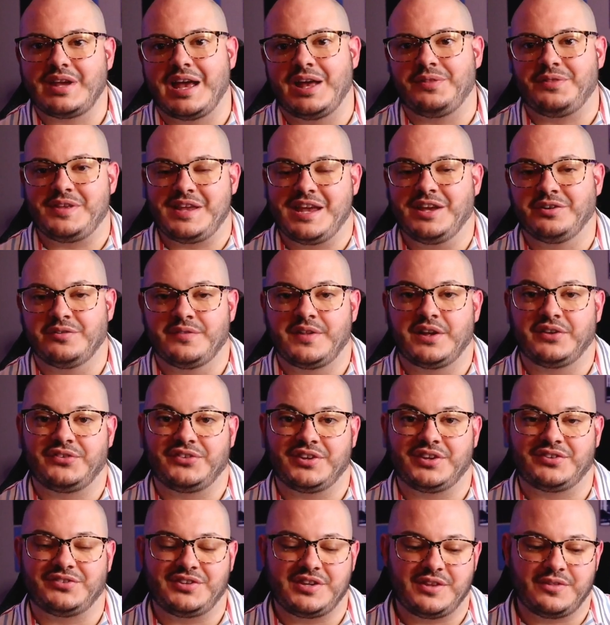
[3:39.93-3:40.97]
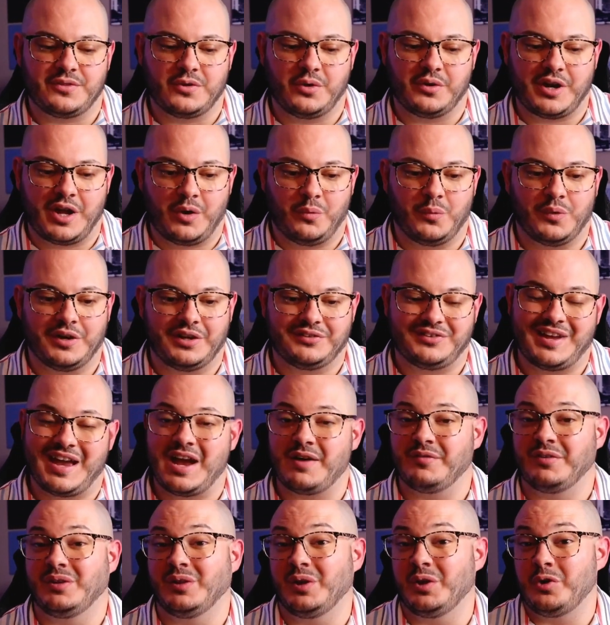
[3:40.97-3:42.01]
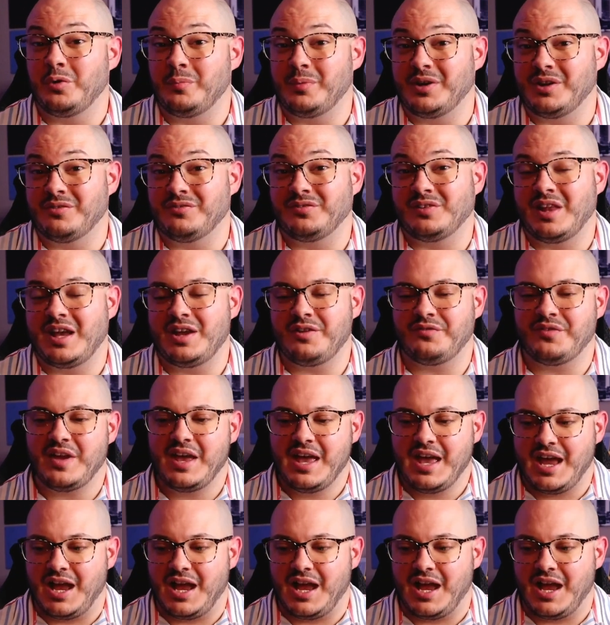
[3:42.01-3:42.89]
at the end of that 16th note. I want it to have a little bit of life.